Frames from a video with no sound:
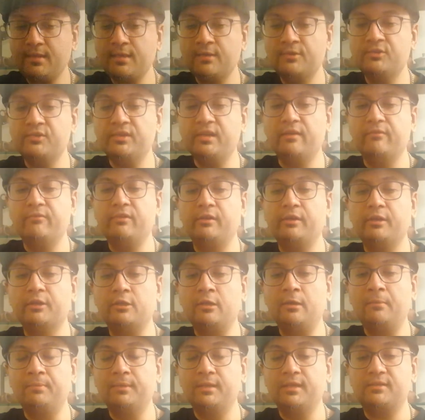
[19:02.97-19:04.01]
So yeah, very
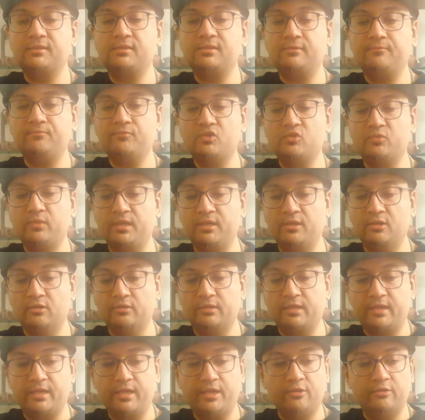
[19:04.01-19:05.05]
complex sweet note
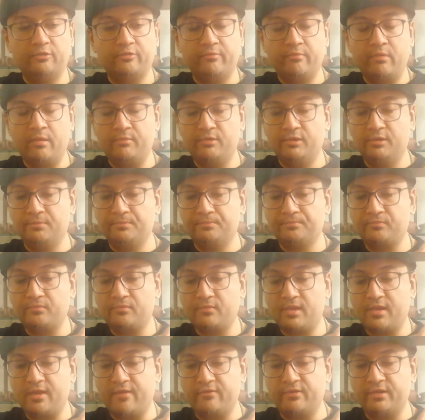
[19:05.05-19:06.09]
that I don't remember
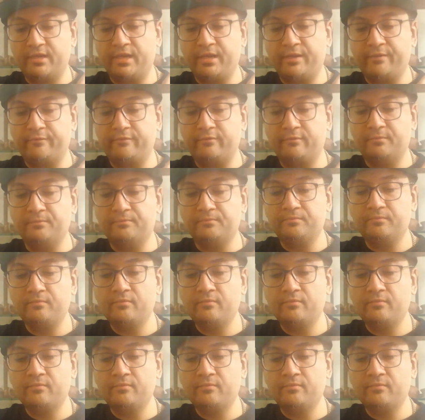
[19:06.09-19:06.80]
ever getting from